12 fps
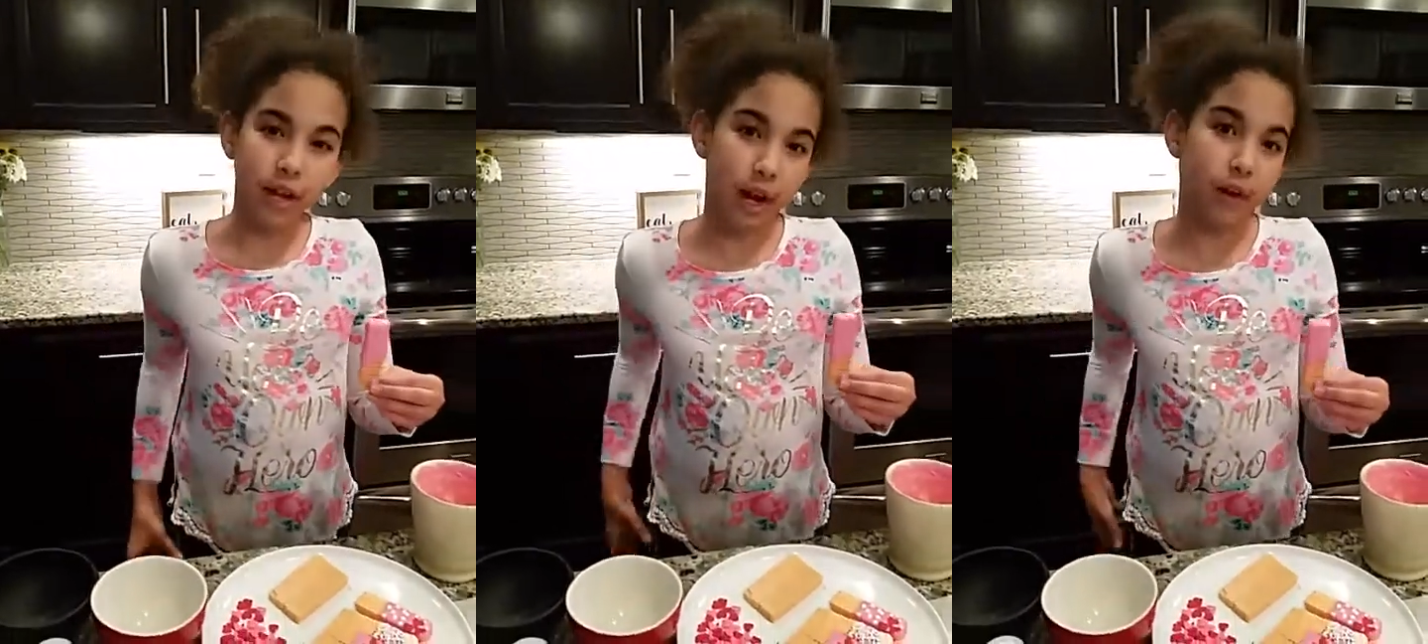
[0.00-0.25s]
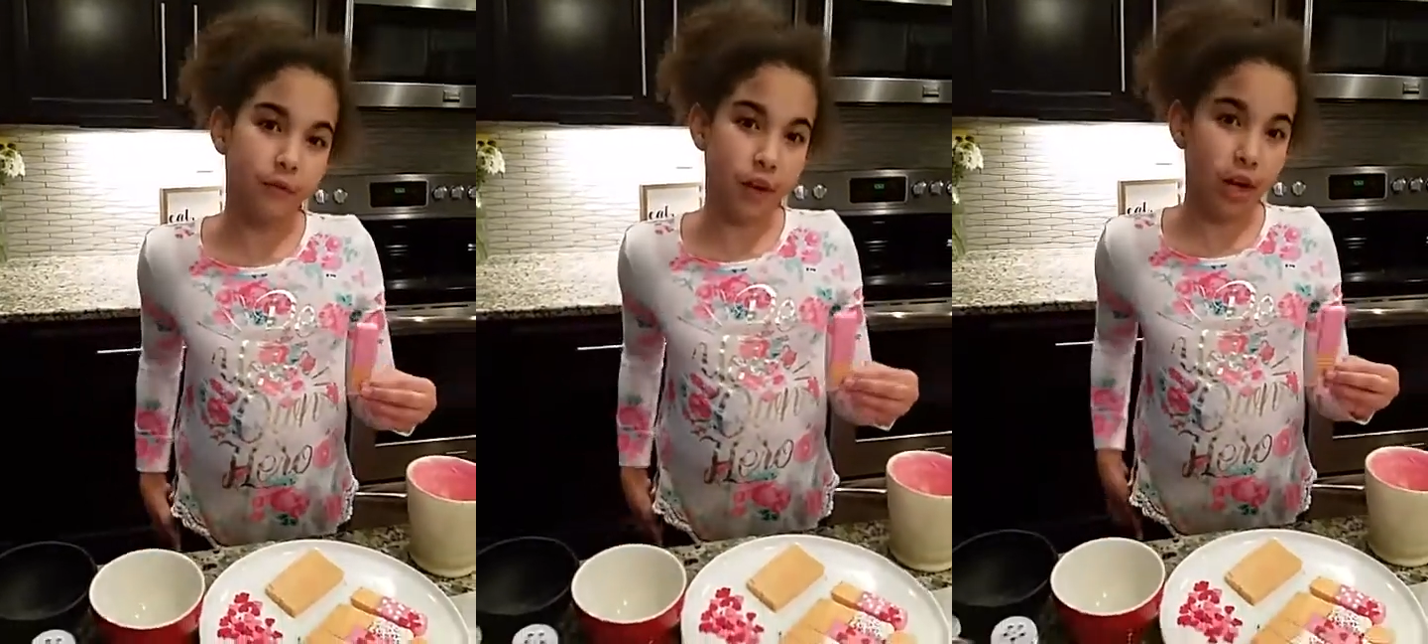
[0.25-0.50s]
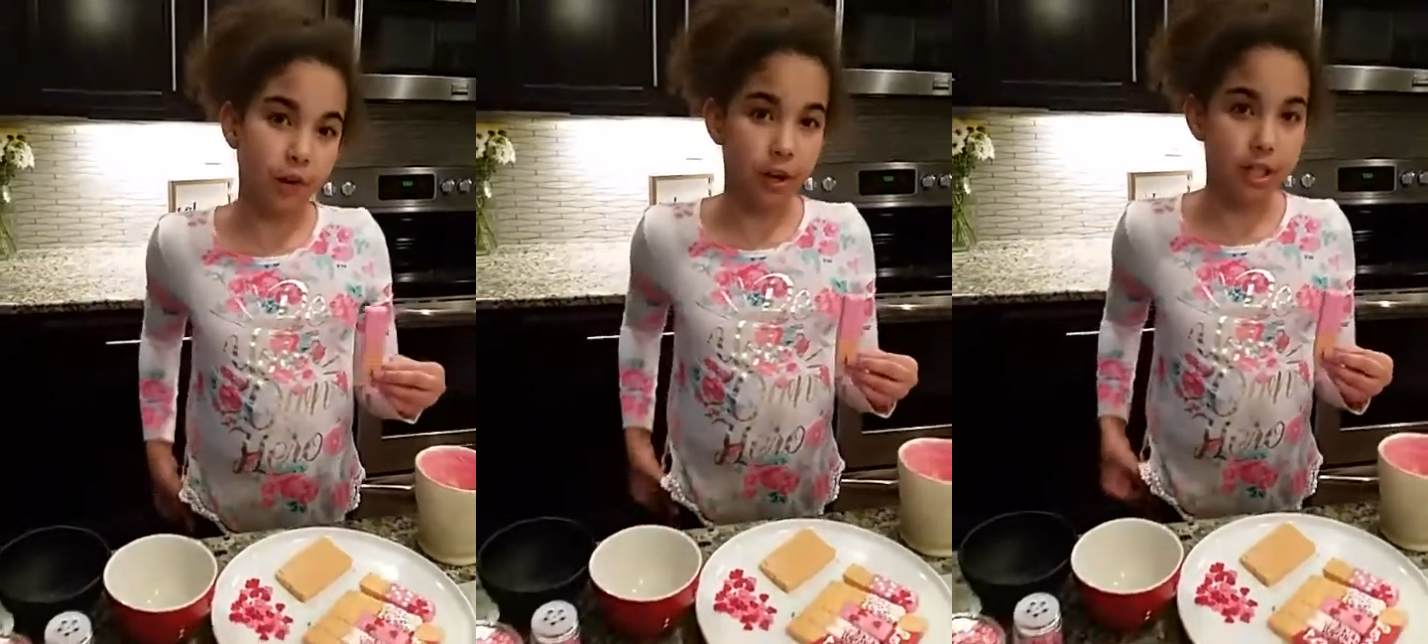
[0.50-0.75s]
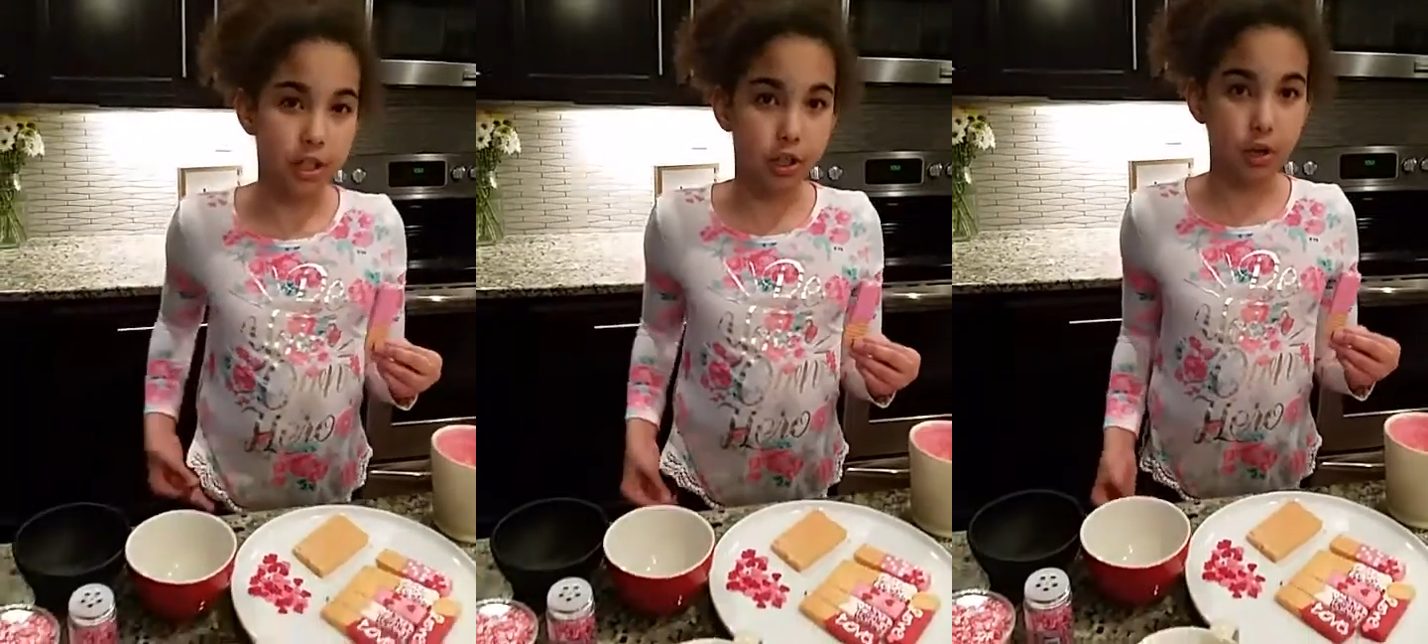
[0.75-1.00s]
kind of
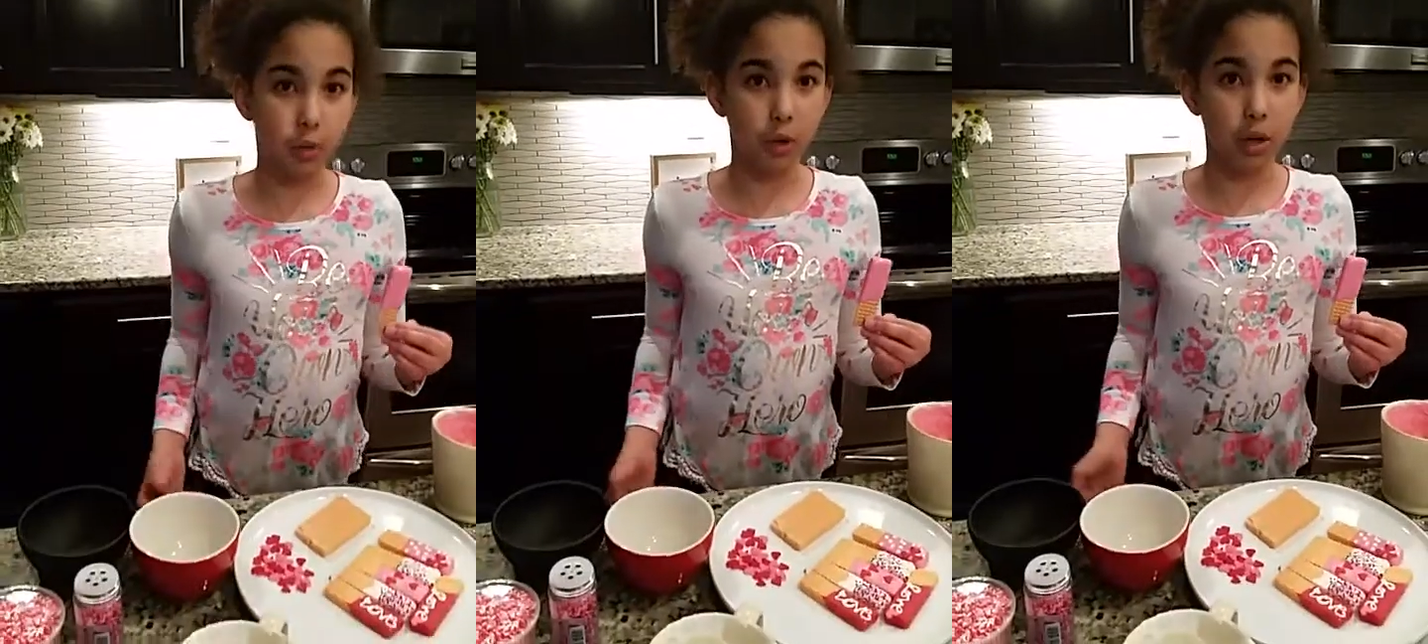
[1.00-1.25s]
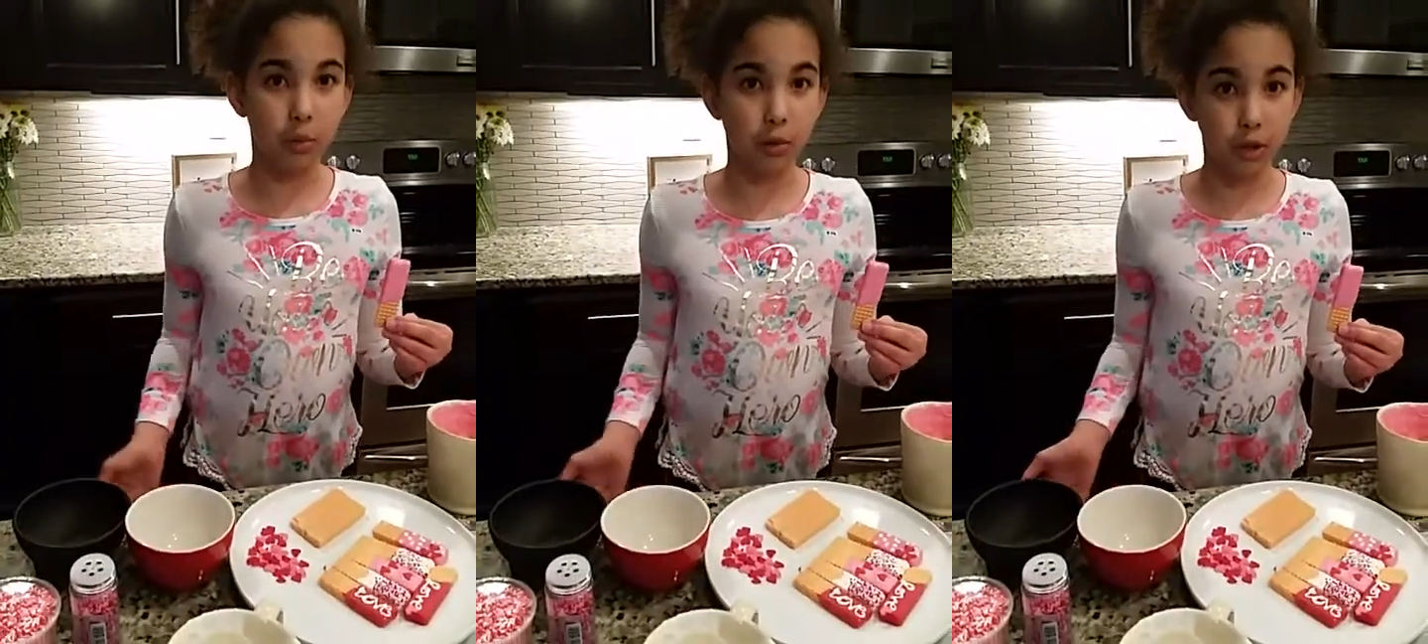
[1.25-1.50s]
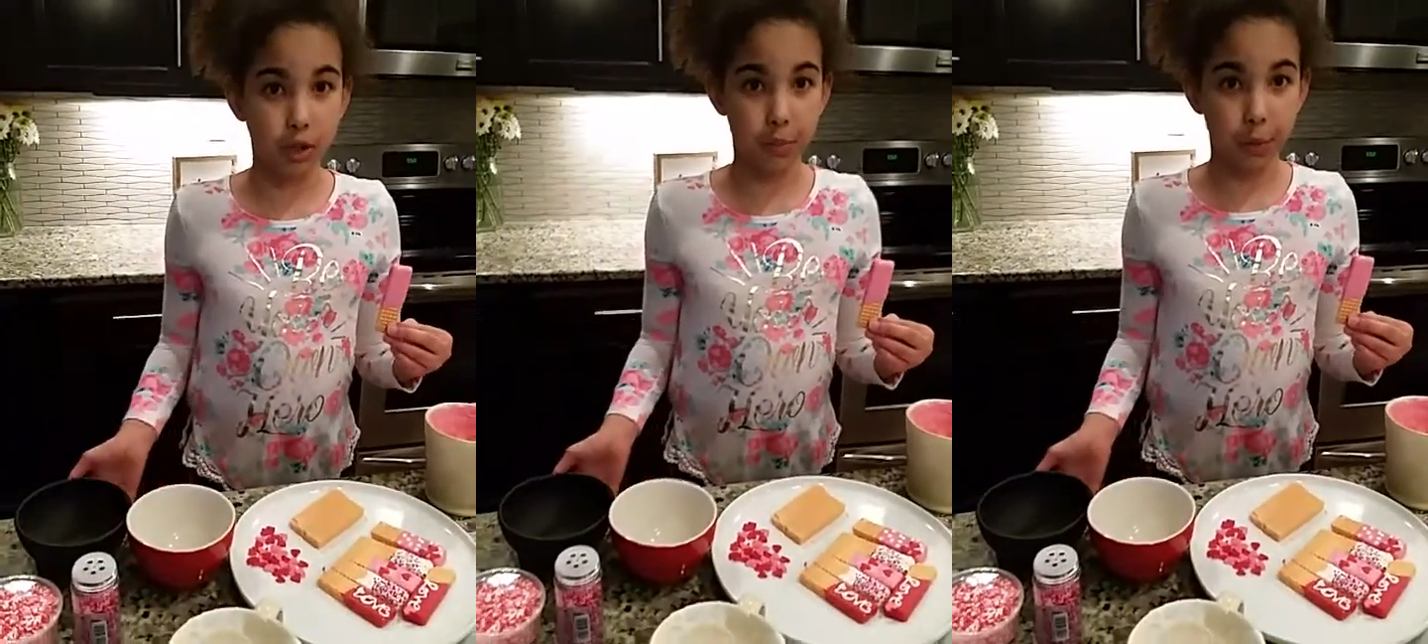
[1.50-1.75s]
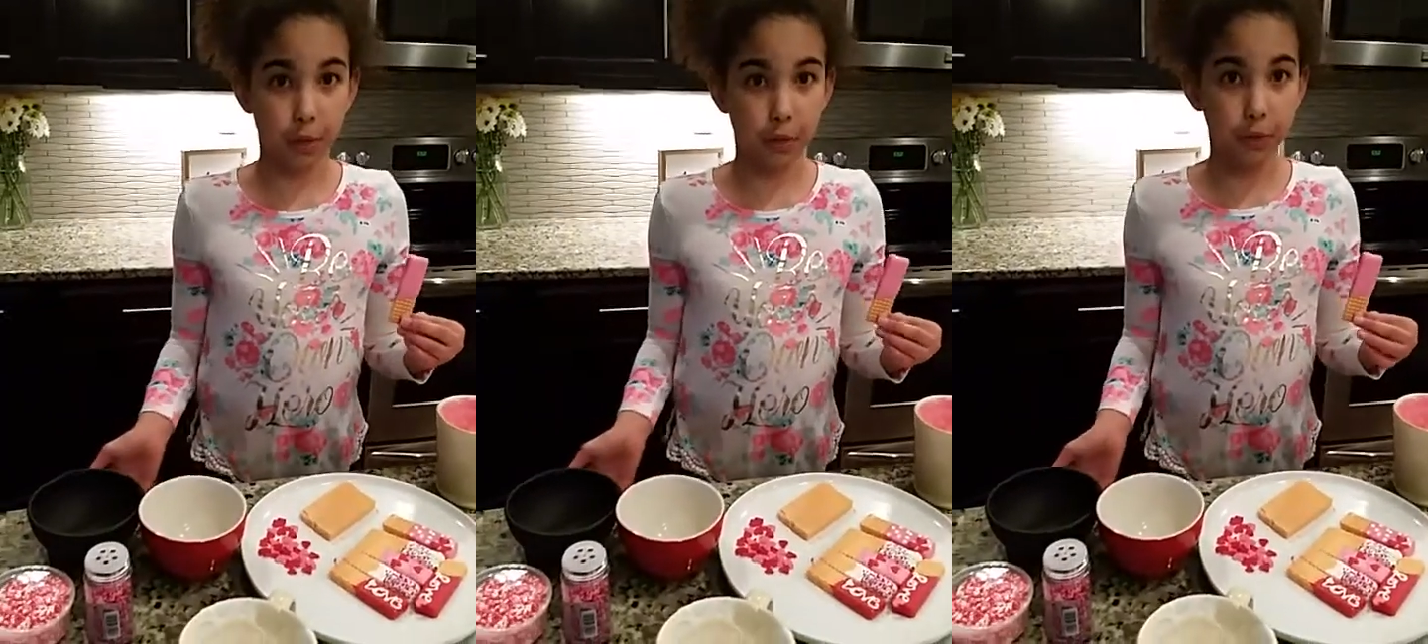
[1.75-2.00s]
decoration you want with your
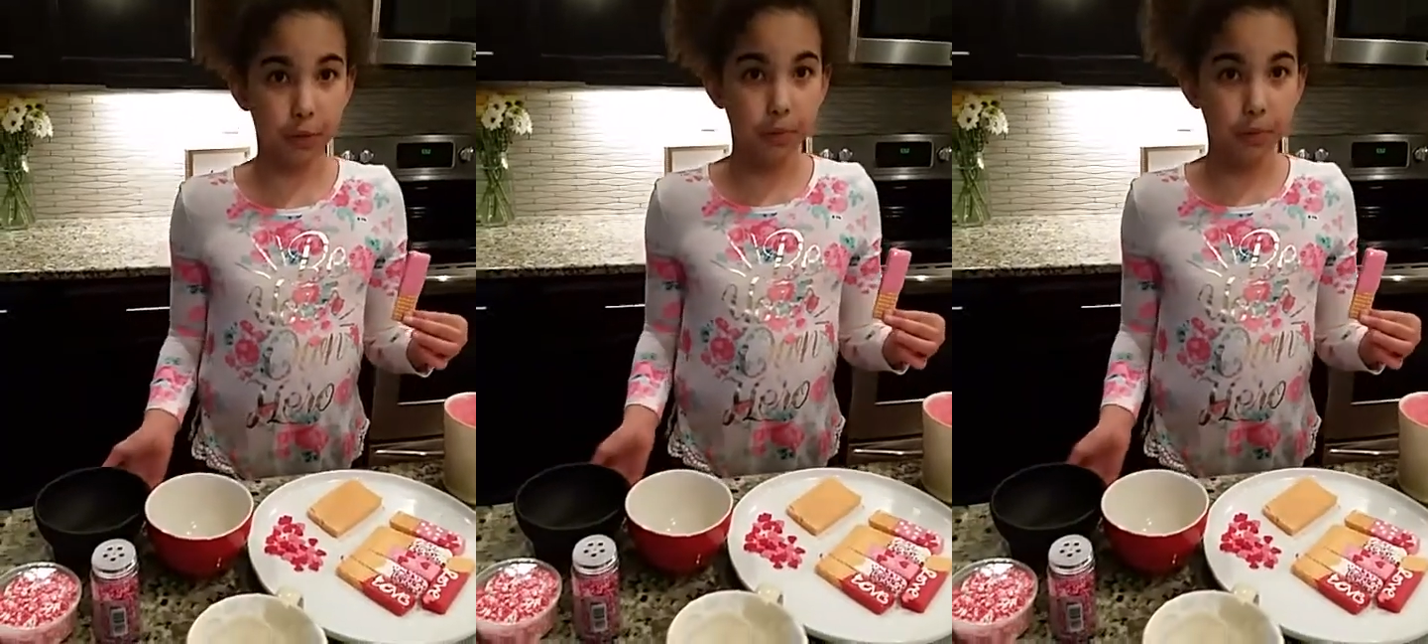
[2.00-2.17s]
sprinkles.